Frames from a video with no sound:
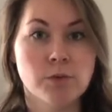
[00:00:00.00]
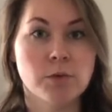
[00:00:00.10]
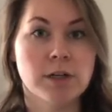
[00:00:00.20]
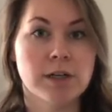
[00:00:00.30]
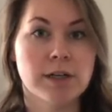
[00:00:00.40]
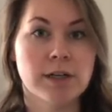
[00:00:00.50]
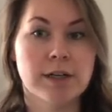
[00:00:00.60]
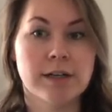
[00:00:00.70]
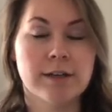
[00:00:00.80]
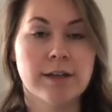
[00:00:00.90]
or
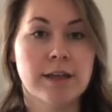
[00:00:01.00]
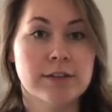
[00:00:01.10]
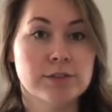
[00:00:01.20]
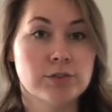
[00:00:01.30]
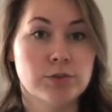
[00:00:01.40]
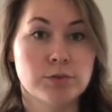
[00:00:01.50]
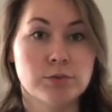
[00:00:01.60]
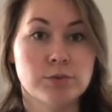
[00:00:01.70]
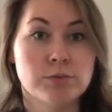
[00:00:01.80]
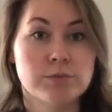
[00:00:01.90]

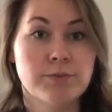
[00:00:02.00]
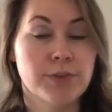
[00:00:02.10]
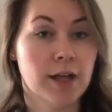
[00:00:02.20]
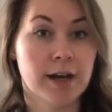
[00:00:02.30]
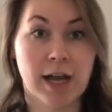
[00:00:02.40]
to fill out a